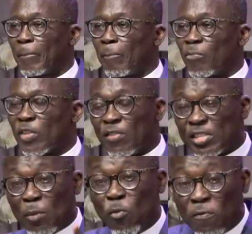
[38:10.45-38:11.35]
If it's a
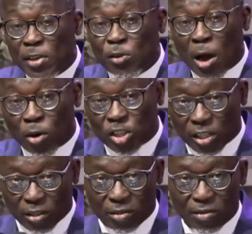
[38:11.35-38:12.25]
movie you are watching,
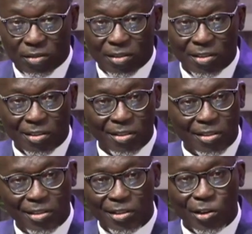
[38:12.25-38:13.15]

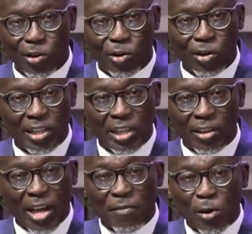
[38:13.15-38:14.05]
oh, and they
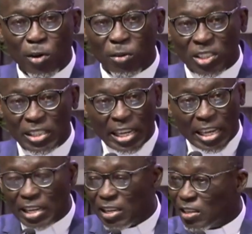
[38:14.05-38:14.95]
have a way of
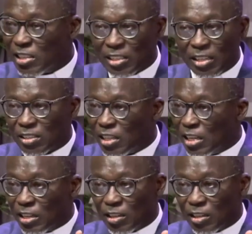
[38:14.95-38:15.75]
sneaking these things in